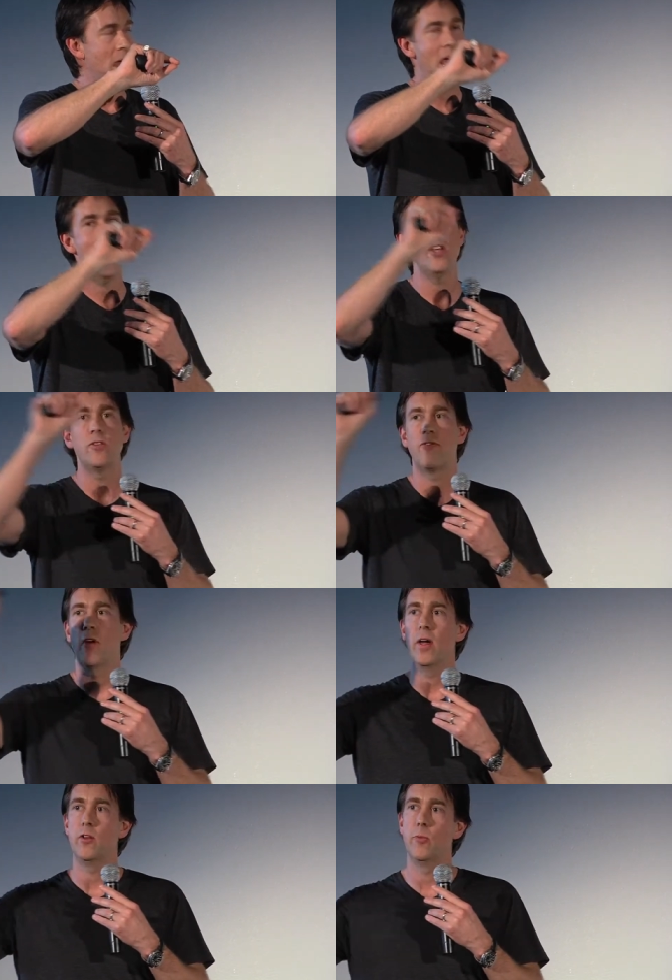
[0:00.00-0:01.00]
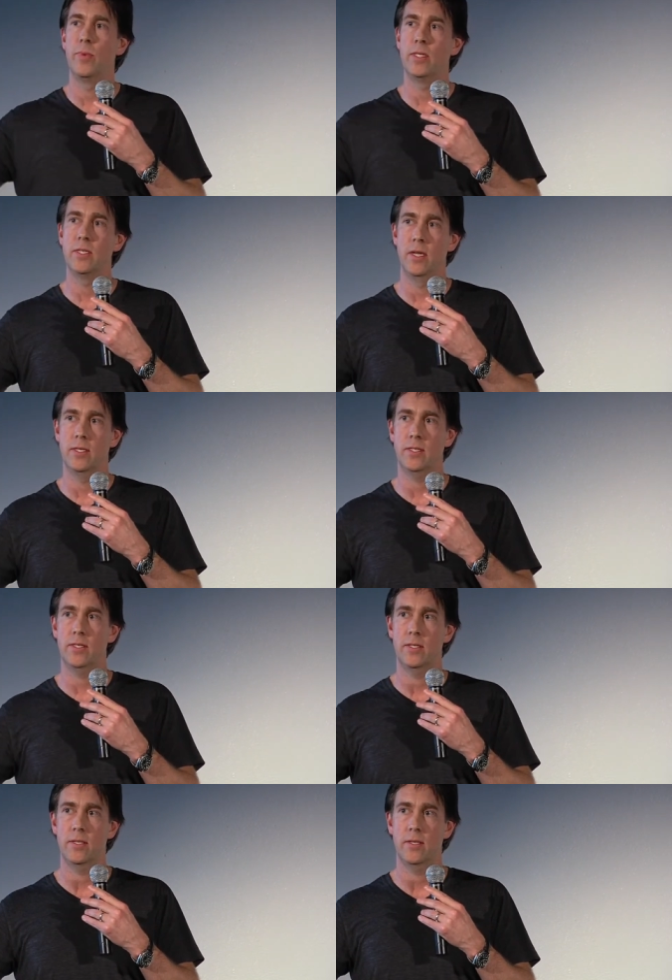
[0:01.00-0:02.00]
how you define your
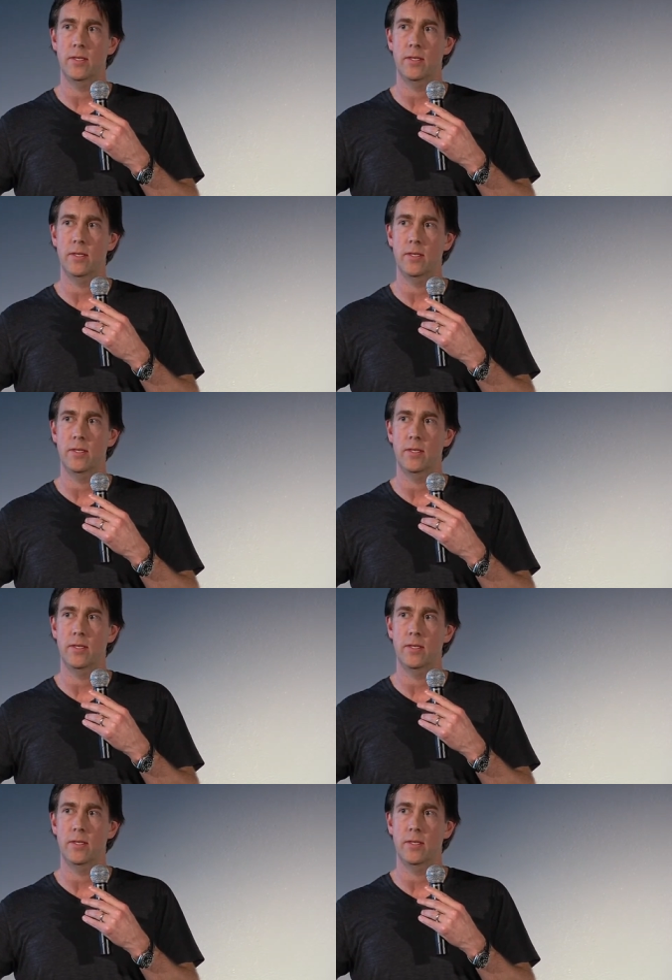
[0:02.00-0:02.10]
business